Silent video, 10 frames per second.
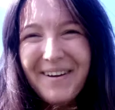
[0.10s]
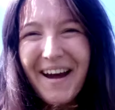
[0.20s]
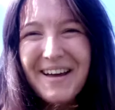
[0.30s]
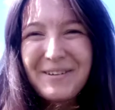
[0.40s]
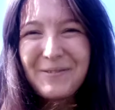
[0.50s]

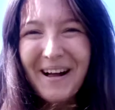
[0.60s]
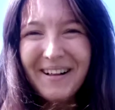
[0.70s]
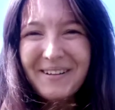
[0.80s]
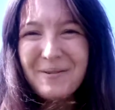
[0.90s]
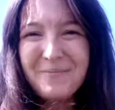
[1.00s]
and
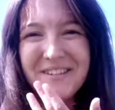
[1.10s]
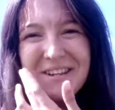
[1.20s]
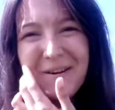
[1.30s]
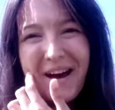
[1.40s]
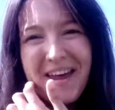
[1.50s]
welcome
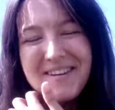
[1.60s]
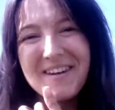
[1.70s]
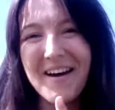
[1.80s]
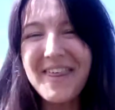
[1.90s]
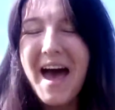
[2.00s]
to
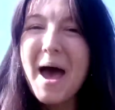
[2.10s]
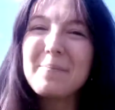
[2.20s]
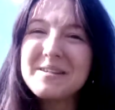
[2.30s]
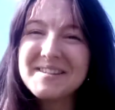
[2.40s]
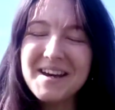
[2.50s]
another
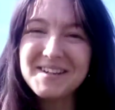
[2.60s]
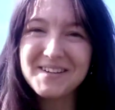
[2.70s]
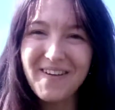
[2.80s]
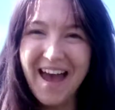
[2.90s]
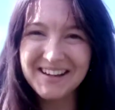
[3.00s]
episode
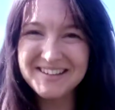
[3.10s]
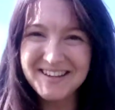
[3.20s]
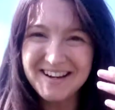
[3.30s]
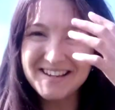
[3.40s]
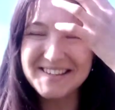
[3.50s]
of
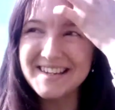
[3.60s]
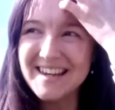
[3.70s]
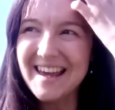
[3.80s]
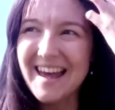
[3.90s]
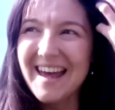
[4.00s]

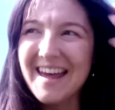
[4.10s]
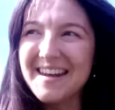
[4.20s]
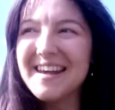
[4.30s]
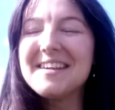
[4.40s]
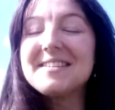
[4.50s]
Anxiety in
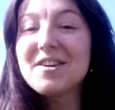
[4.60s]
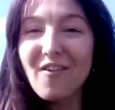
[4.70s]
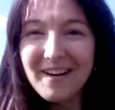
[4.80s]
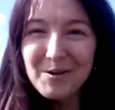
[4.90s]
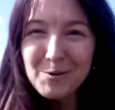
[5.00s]

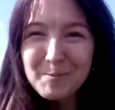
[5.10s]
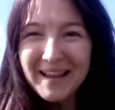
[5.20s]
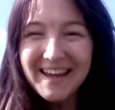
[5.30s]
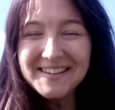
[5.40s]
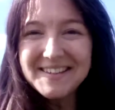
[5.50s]
Historical
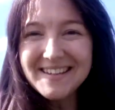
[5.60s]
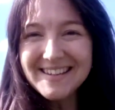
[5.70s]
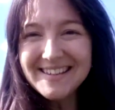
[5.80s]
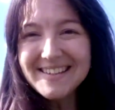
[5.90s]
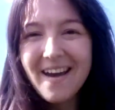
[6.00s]

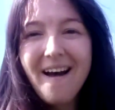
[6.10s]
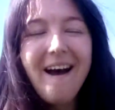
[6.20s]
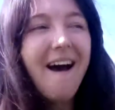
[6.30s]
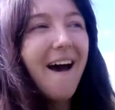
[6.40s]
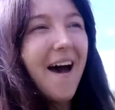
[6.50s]
Places.
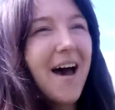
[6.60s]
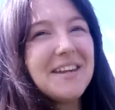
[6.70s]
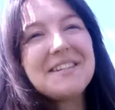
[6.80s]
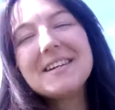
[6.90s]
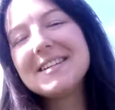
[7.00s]

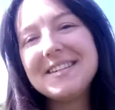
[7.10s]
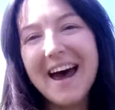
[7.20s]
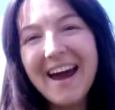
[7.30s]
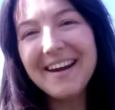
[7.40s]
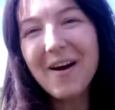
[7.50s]

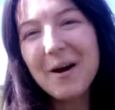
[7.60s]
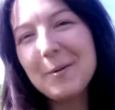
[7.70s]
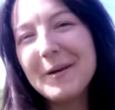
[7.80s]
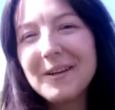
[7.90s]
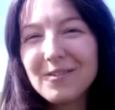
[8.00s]
Today I'm
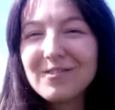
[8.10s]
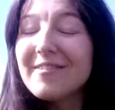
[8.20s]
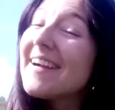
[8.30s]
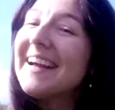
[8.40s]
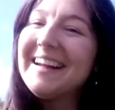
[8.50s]
in a
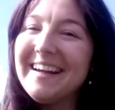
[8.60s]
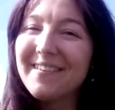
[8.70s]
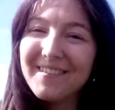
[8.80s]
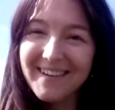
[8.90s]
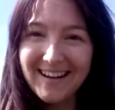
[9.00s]

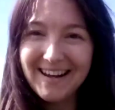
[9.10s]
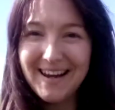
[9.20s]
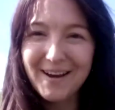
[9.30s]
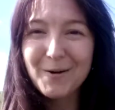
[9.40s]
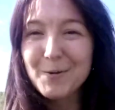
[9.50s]

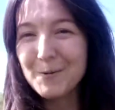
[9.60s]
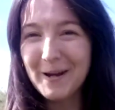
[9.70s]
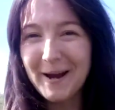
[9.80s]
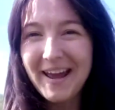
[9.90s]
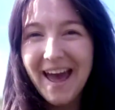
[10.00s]
really cool
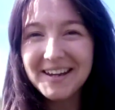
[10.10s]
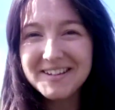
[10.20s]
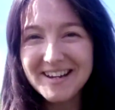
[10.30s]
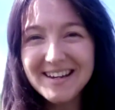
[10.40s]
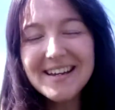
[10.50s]

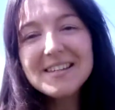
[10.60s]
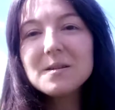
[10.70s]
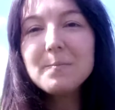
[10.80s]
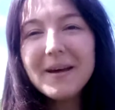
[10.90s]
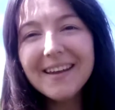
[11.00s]
location. It's a
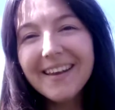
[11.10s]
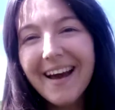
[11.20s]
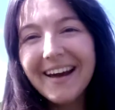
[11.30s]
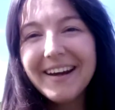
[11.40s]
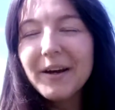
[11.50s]
bit
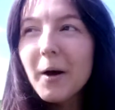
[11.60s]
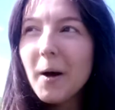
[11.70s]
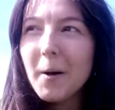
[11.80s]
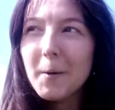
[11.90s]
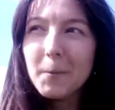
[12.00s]
like
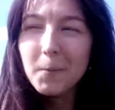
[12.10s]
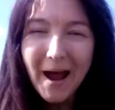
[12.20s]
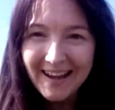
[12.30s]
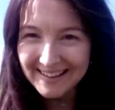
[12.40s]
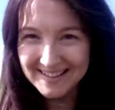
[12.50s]

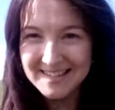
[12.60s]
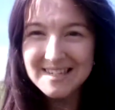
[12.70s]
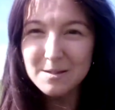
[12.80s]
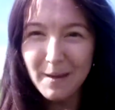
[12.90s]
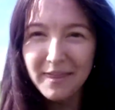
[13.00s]
Wayland's
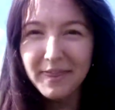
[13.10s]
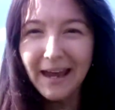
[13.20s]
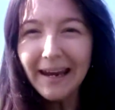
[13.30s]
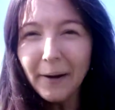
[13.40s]
Smithy.